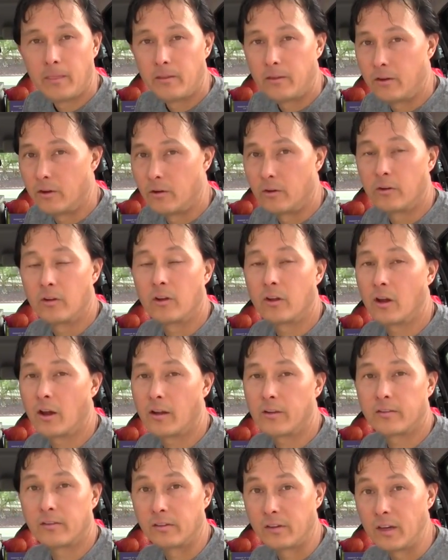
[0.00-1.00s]
You know, it could
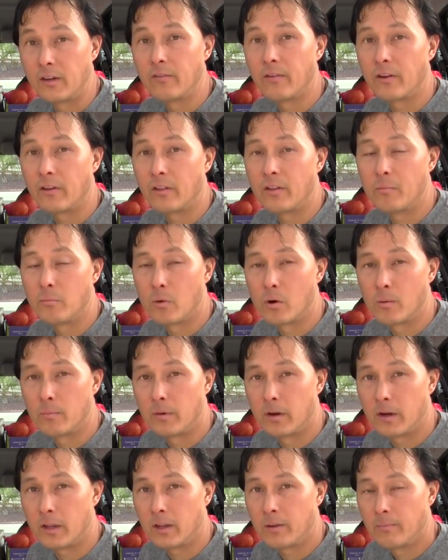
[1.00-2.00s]
cost significantly more
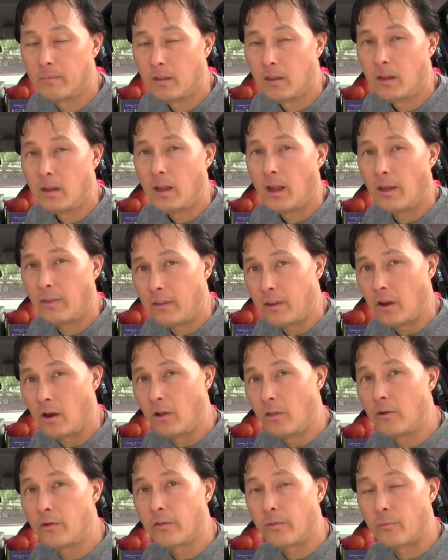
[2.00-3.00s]
money. And the
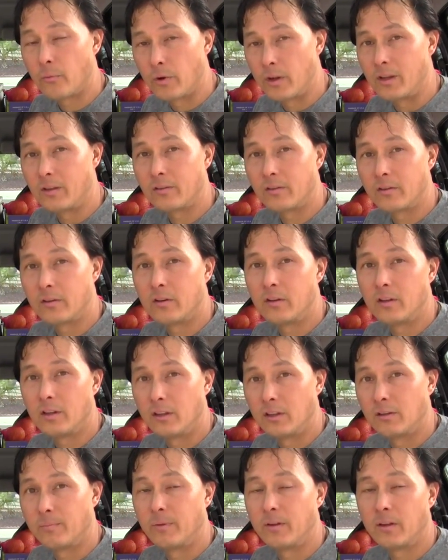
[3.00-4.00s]
other reason
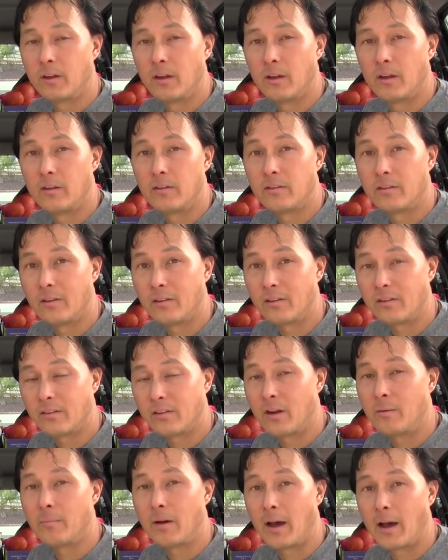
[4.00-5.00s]
is because
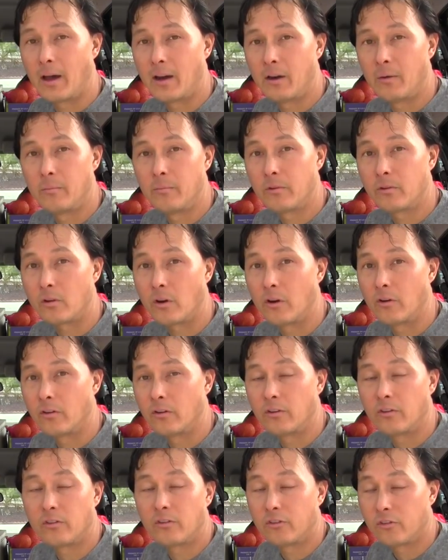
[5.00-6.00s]
some items are
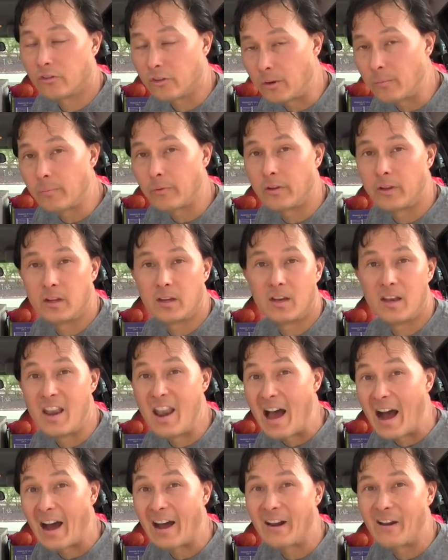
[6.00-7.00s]
just simply
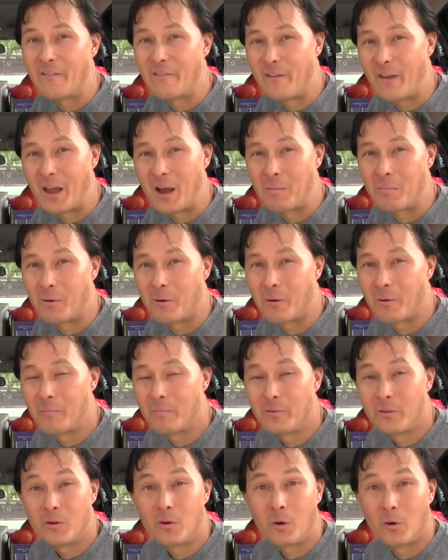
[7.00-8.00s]
not available
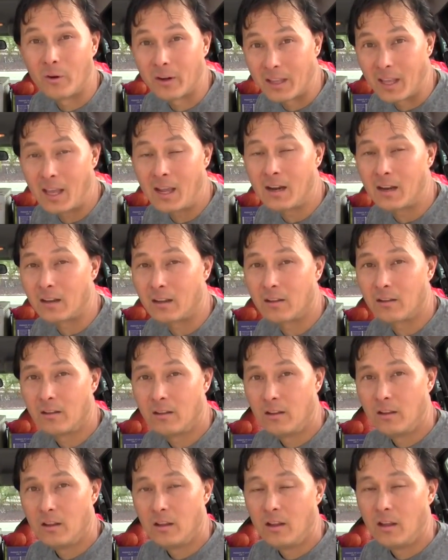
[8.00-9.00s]
organic.
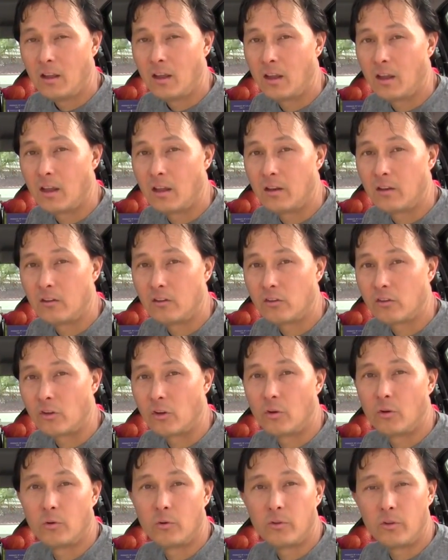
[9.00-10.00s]
And
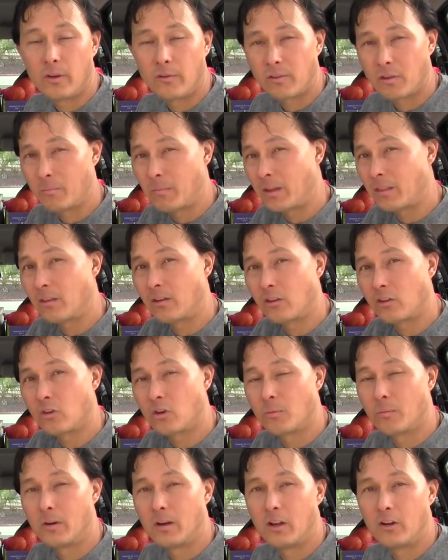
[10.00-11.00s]
so you have to make the
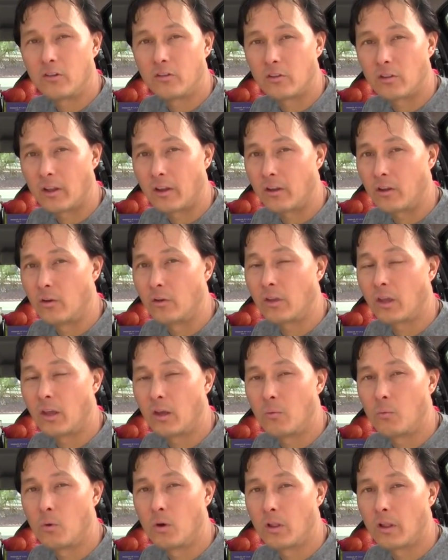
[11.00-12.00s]
determination like,
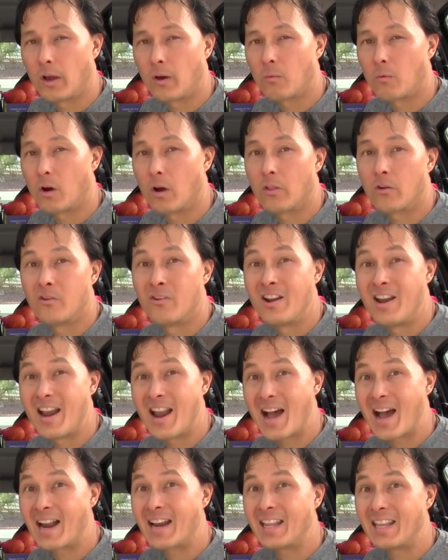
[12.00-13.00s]
okay, will I rather
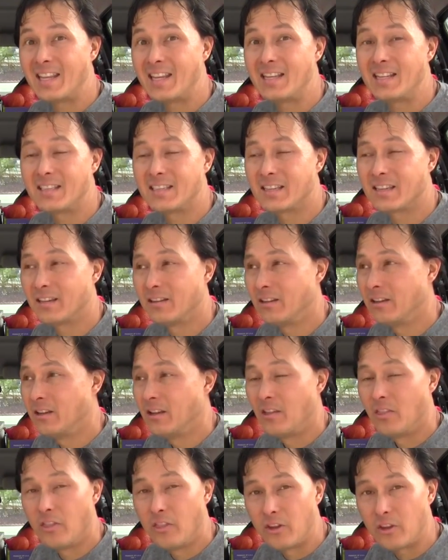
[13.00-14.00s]
not eat
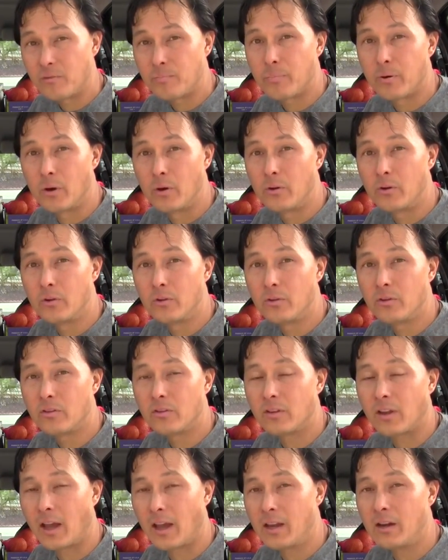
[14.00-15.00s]
this
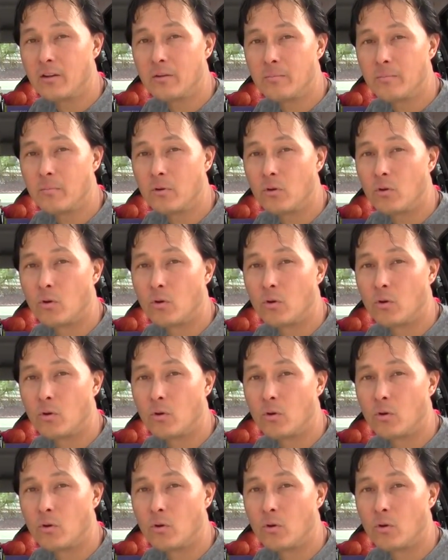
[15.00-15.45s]
produce item,